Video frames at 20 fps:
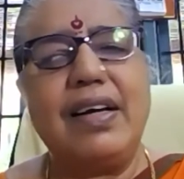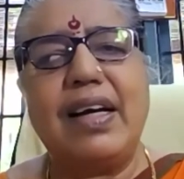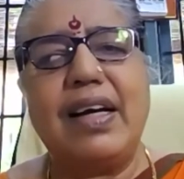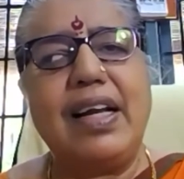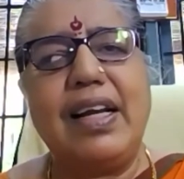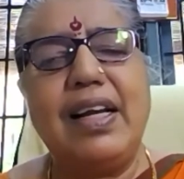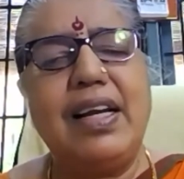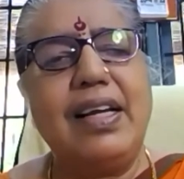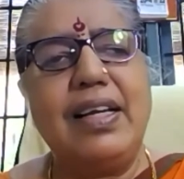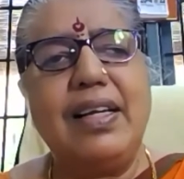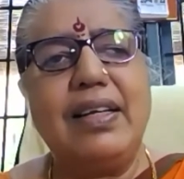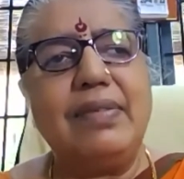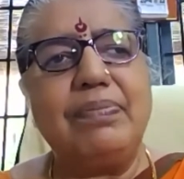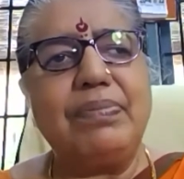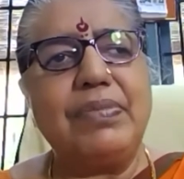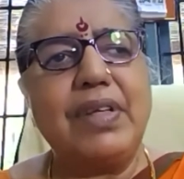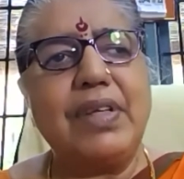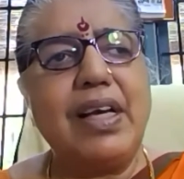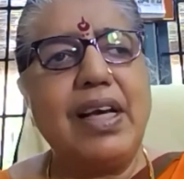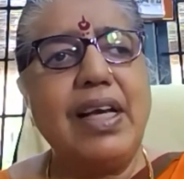And
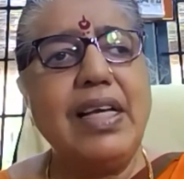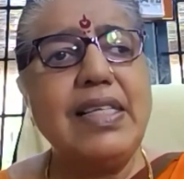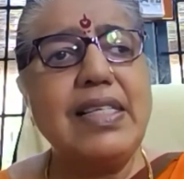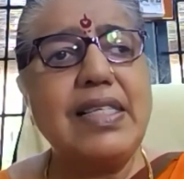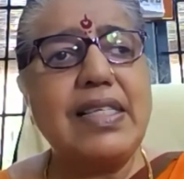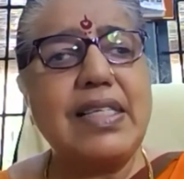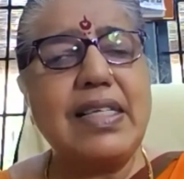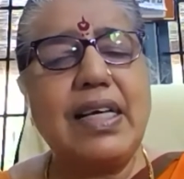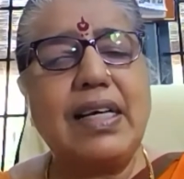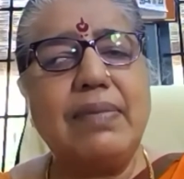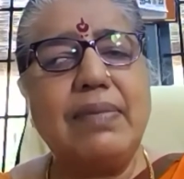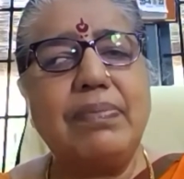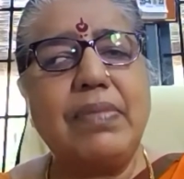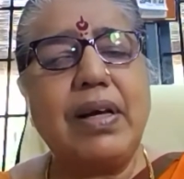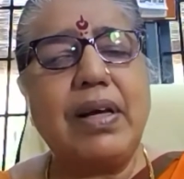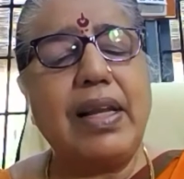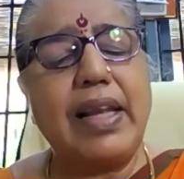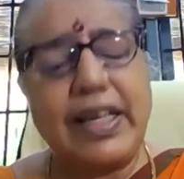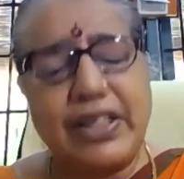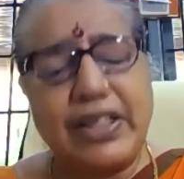his
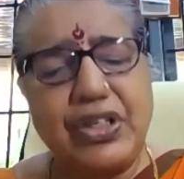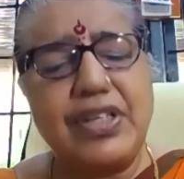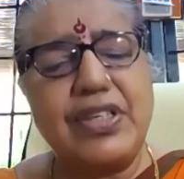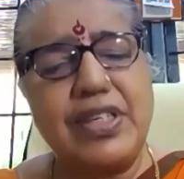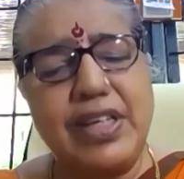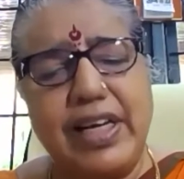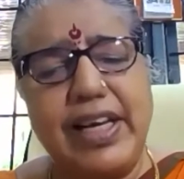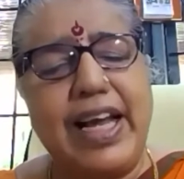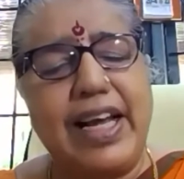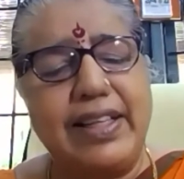lectures really,